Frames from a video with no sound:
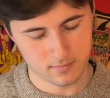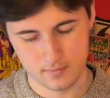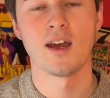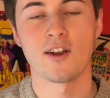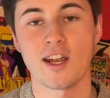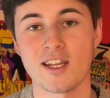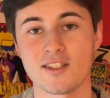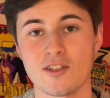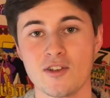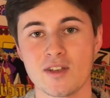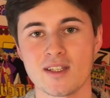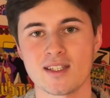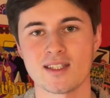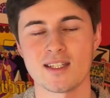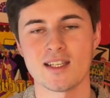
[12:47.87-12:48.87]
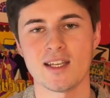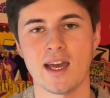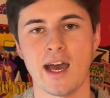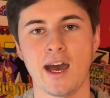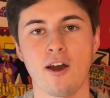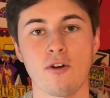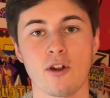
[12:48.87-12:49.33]
Okay, so you can see
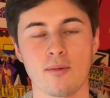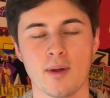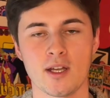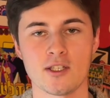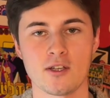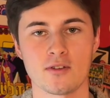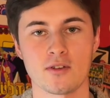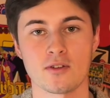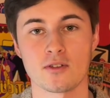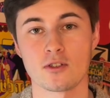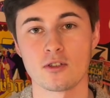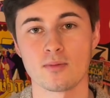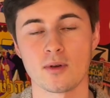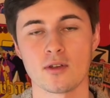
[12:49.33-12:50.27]
how arpeggios are super